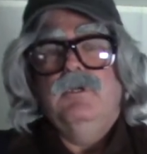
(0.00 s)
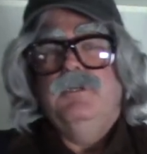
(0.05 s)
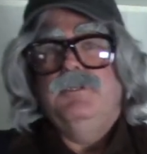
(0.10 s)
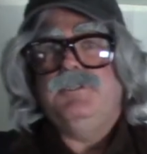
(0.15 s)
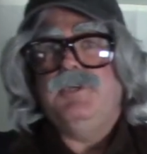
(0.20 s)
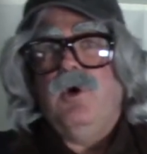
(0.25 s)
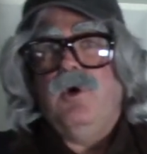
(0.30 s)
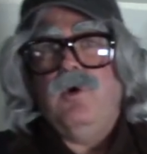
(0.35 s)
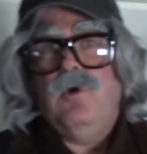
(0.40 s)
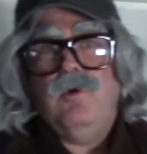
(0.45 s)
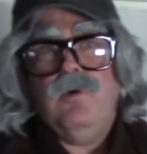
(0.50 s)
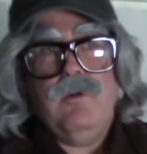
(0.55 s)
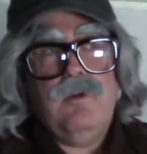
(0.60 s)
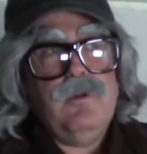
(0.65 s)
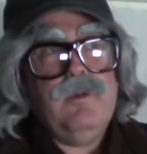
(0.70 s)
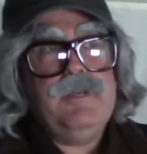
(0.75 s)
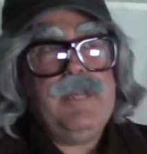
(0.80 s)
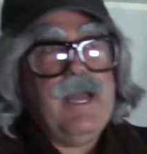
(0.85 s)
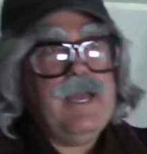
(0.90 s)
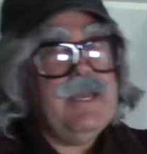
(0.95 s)
So
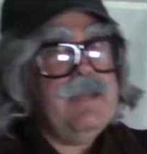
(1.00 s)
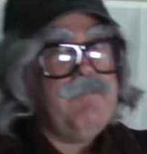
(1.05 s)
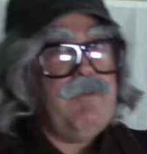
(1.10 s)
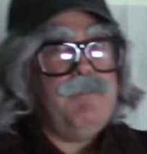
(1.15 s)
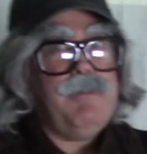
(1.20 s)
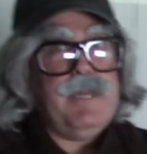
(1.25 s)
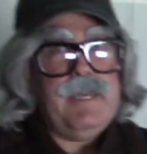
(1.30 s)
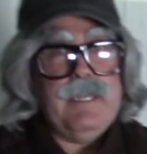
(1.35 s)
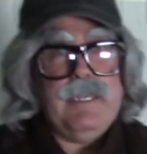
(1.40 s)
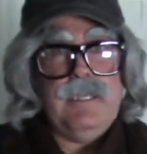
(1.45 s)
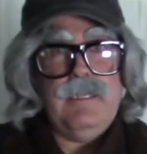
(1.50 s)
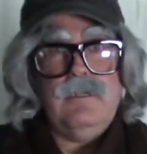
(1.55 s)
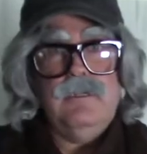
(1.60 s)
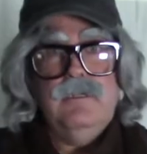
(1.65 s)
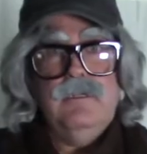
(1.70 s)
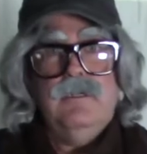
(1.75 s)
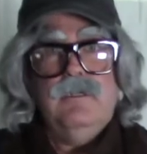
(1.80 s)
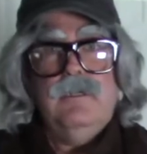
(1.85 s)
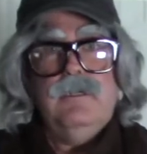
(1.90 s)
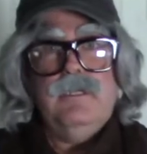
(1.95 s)
not everybody
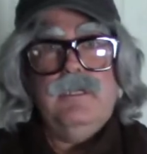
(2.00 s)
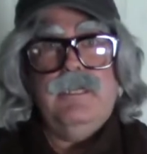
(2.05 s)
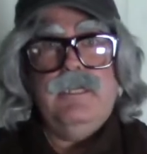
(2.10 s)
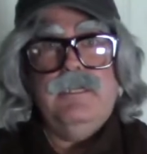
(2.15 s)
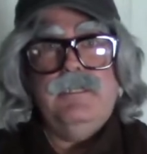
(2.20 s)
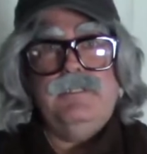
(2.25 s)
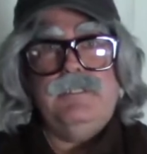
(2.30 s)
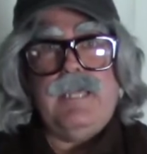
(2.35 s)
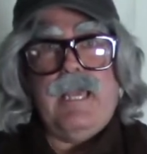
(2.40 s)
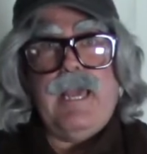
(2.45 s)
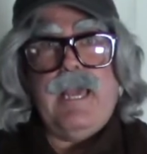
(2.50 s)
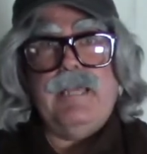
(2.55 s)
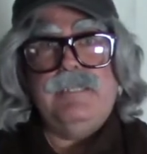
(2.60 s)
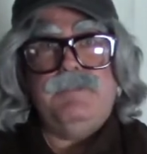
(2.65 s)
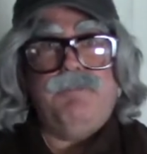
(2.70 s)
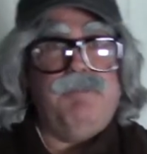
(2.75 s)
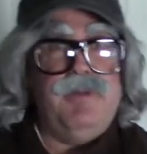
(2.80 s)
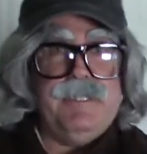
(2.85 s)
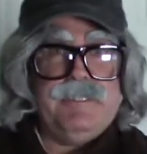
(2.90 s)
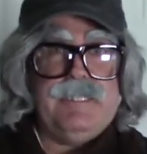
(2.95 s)
is
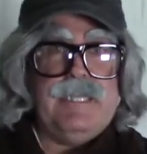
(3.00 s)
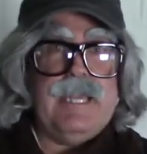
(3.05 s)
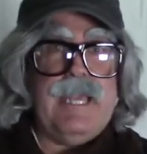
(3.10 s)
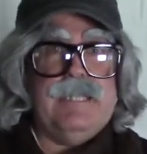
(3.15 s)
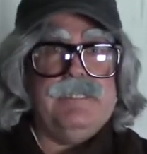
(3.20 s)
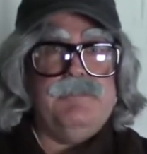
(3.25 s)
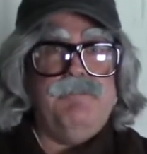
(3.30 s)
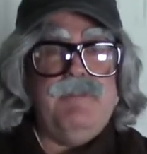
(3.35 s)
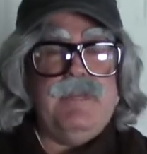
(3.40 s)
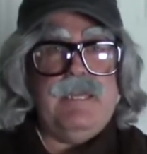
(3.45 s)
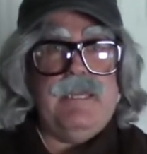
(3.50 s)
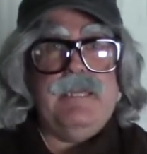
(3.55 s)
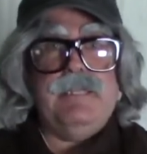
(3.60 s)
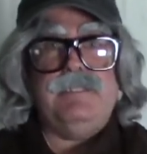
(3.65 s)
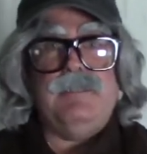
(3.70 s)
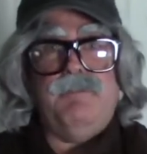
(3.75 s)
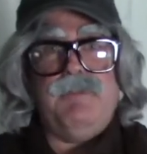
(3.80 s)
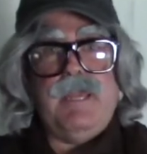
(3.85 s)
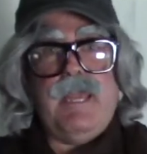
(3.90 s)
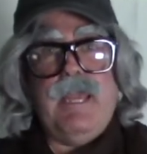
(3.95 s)
as pretty as me
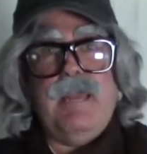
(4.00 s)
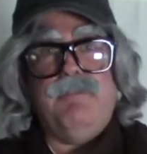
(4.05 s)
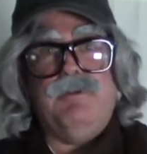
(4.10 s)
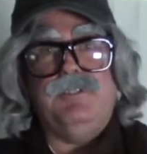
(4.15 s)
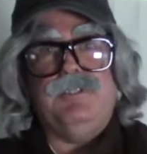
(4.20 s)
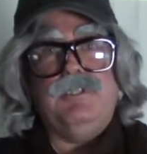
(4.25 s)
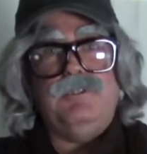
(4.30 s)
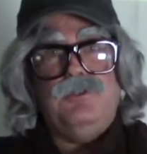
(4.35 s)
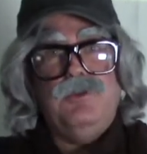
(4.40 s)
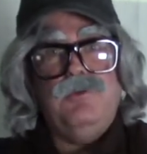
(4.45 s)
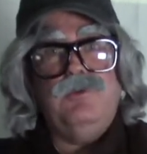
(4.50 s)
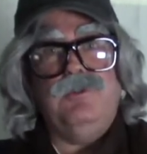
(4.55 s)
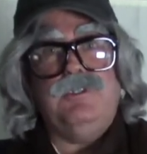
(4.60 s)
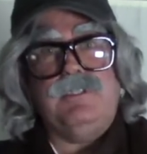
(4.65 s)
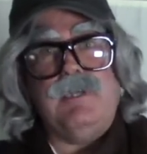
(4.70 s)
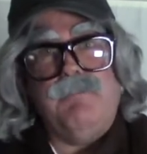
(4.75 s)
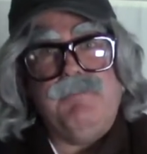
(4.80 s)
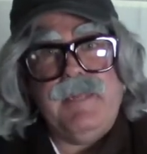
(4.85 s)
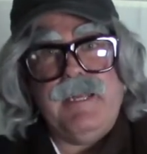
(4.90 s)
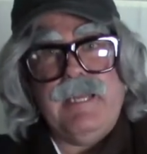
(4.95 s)
to be able to do
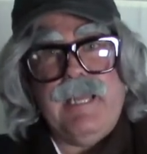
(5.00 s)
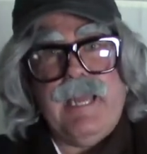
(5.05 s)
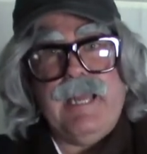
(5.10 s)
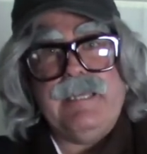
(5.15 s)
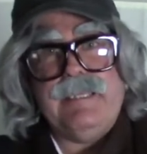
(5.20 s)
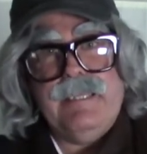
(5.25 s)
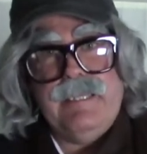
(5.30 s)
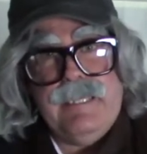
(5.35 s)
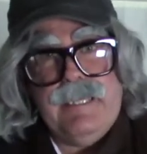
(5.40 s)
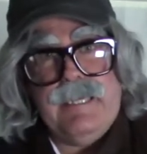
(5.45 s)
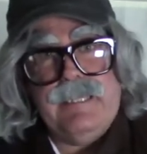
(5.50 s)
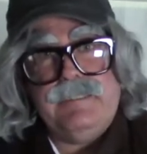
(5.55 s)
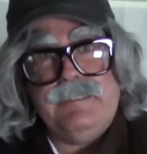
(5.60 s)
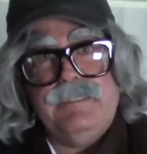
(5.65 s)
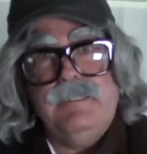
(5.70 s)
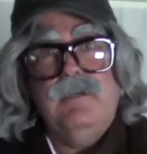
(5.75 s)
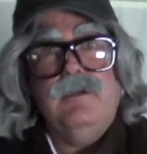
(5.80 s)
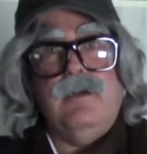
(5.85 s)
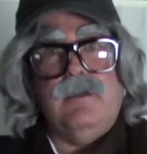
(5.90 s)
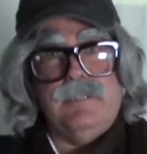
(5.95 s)
something like
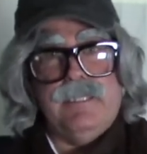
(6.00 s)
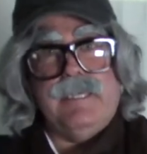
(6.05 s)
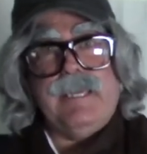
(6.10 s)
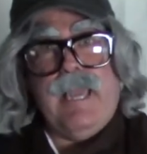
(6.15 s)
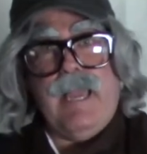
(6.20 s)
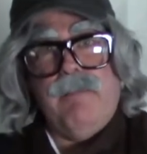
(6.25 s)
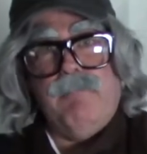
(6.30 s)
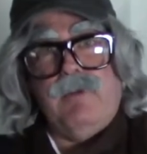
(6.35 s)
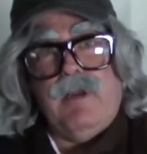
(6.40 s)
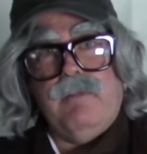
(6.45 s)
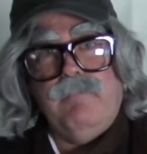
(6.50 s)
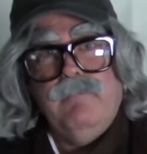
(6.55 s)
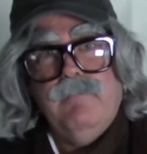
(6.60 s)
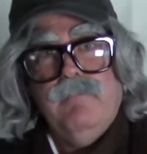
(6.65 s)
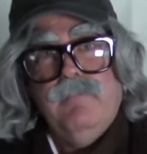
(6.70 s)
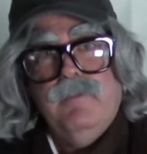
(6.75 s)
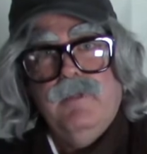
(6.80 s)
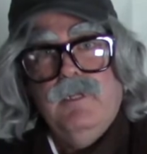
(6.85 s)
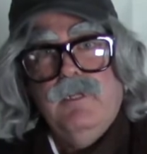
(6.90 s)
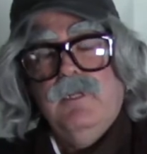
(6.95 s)
this on the camera.
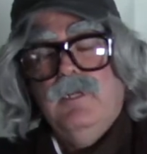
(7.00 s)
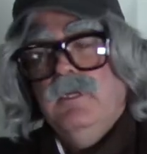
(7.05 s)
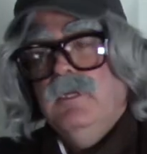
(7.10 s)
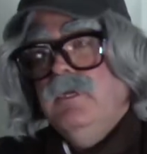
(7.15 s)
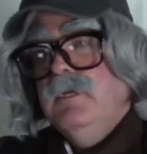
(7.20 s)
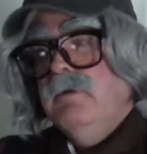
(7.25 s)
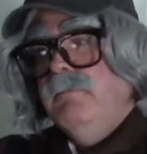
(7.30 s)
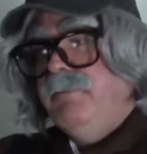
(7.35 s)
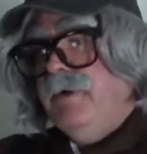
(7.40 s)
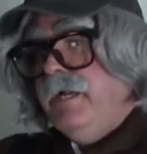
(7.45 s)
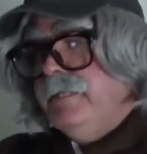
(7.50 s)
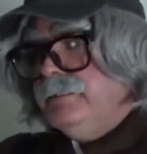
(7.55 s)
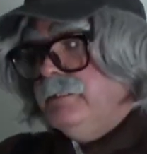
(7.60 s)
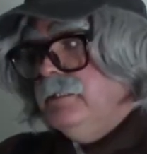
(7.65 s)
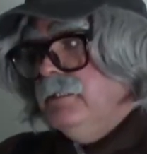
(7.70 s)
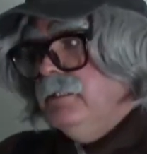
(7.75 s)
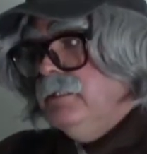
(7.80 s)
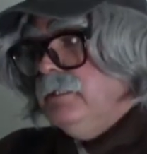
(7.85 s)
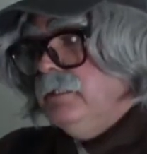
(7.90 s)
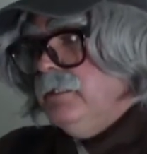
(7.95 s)
But
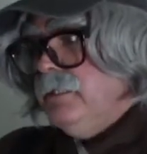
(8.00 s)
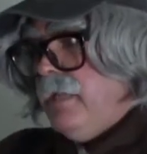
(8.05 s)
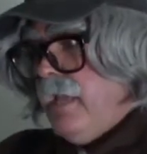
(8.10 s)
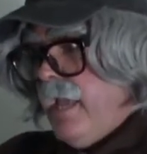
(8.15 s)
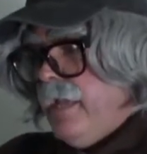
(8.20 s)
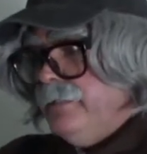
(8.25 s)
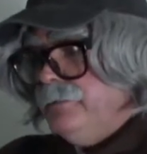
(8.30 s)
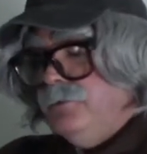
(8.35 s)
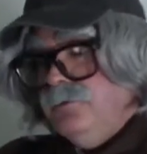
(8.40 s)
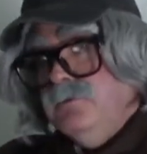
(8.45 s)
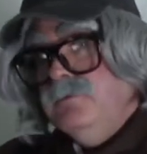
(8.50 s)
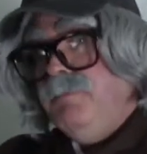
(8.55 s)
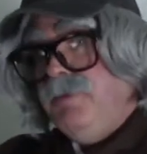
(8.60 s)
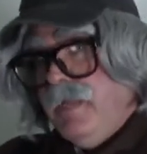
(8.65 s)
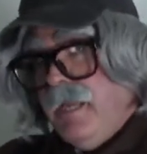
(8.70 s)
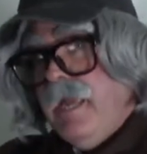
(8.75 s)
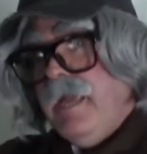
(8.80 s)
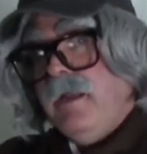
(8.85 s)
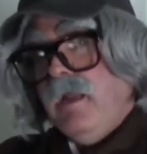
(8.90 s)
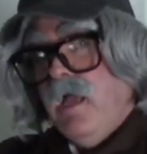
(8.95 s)
I do
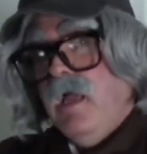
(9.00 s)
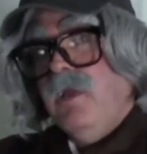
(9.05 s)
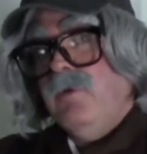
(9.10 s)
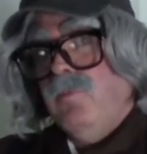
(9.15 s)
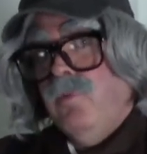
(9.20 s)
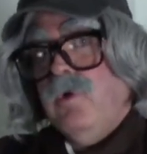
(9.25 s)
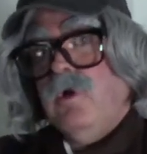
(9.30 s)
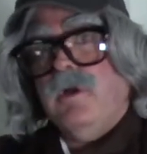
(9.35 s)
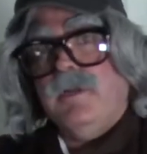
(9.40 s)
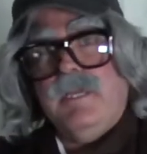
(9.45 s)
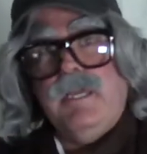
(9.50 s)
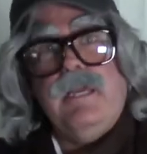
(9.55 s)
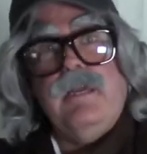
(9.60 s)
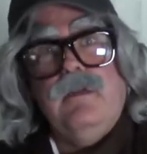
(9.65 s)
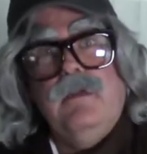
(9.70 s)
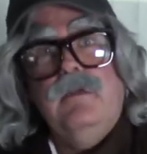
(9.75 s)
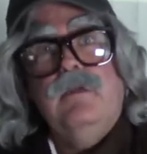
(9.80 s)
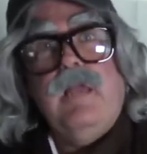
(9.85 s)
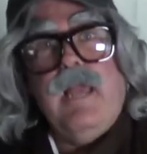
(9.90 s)
plan on working